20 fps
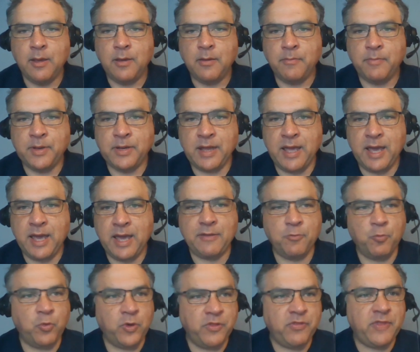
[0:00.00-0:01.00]
But yeah,
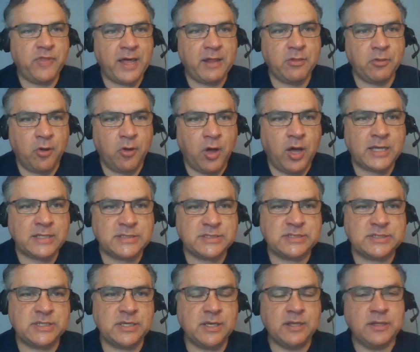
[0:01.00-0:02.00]
with that
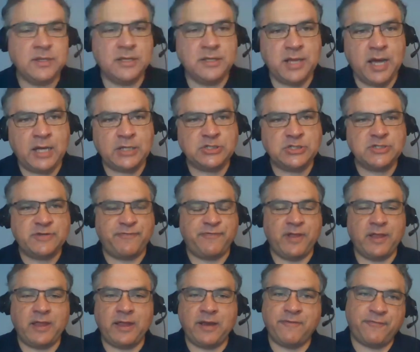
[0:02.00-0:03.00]
loss, the Dodgers
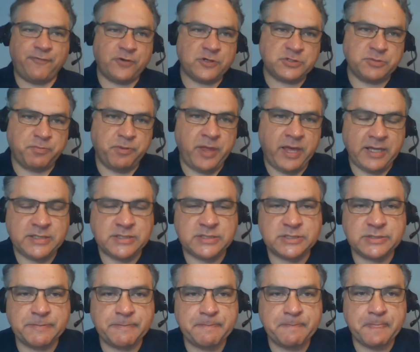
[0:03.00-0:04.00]
fell out of first place.